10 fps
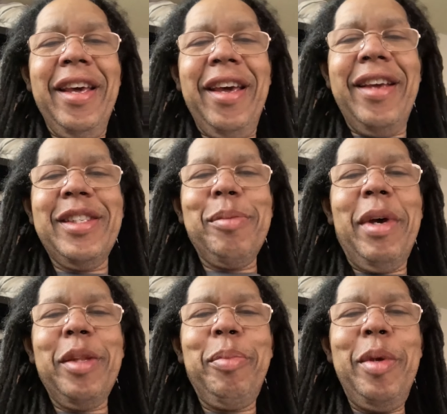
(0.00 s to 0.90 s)
and some
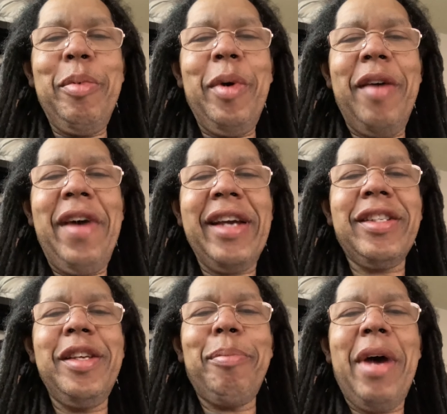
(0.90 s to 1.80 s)
other people have
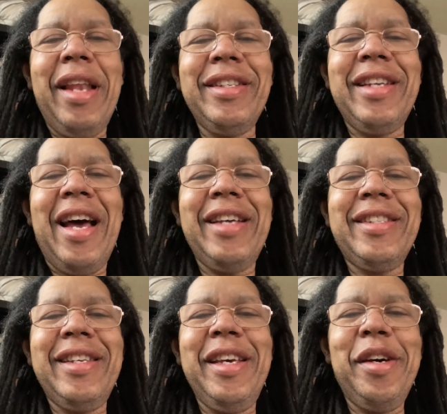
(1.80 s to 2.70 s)
actually
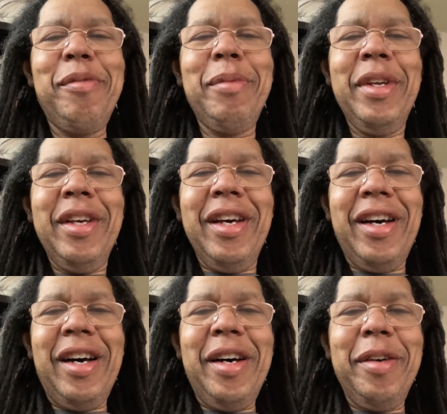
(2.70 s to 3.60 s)
apologized to him
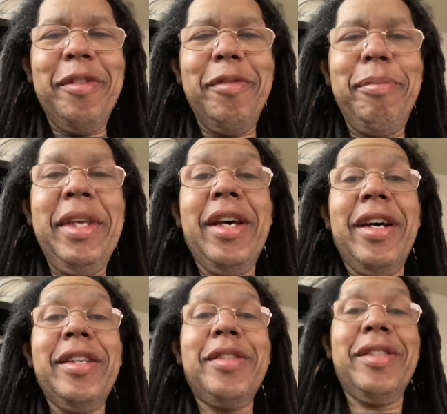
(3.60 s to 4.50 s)
uh,
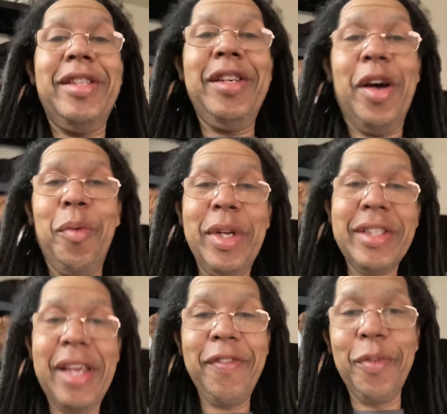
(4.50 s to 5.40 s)
because you know
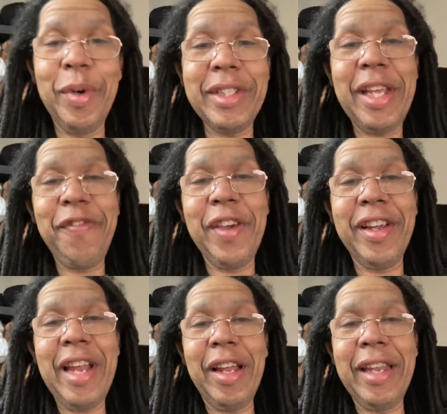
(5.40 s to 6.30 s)
once they once they
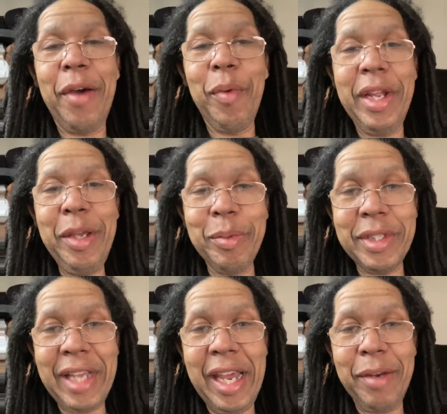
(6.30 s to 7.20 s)
figured out that what he
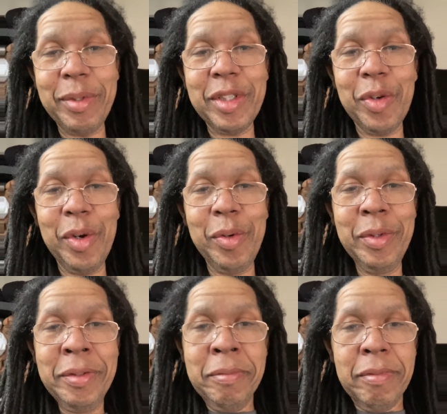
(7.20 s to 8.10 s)
was saying was true,
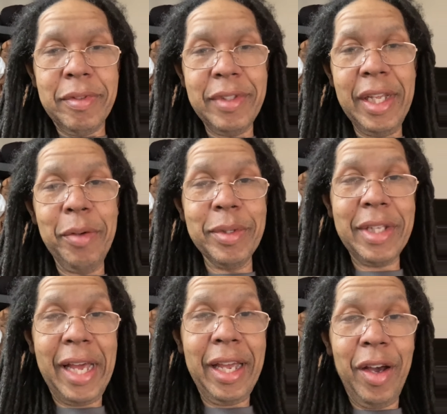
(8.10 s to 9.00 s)
then it
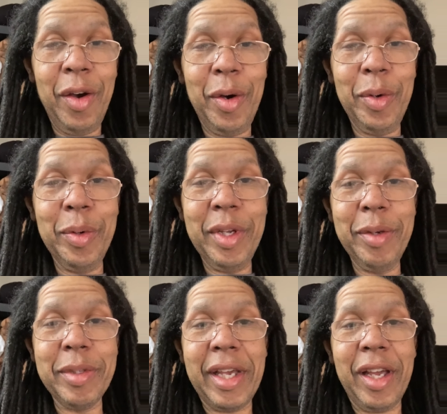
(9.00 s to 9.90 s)
was like a whole it
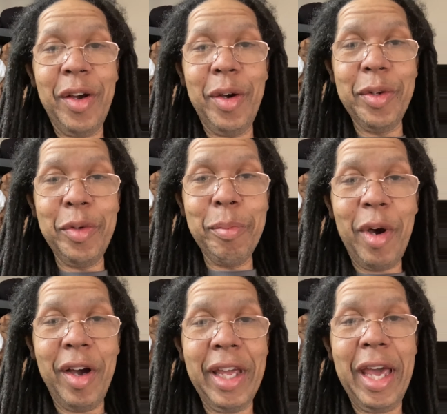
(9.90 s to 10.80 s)
was like a whole new
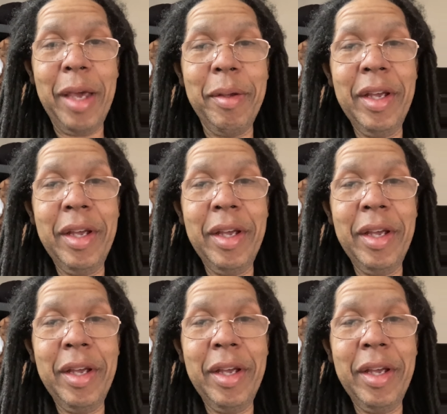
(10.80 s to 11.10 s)
ball game.